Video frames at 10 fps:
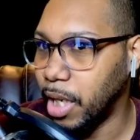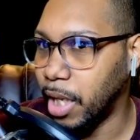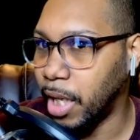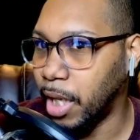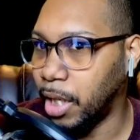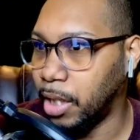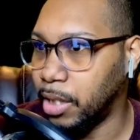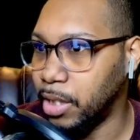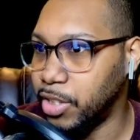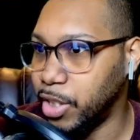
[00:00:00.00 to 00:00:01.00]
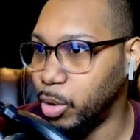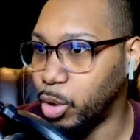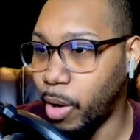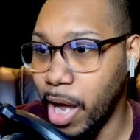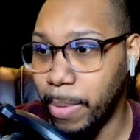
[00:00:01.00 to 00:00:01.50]
and still
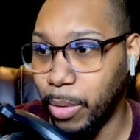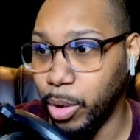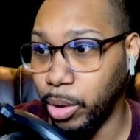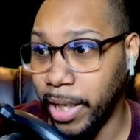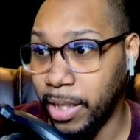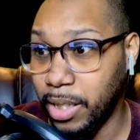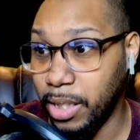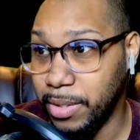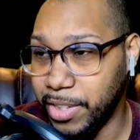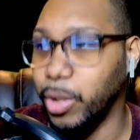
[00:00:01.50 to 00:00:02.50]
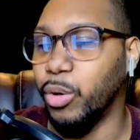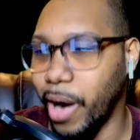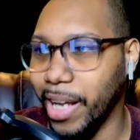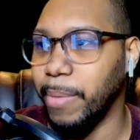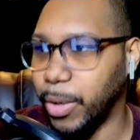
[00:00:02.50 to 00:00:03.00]
cry about no land. Still
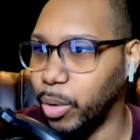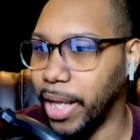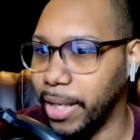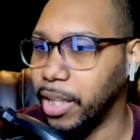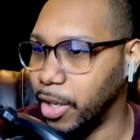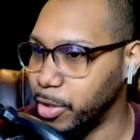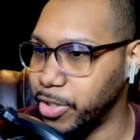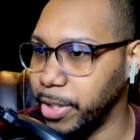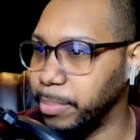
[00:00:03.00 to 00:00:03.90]
crying about no land. Understood.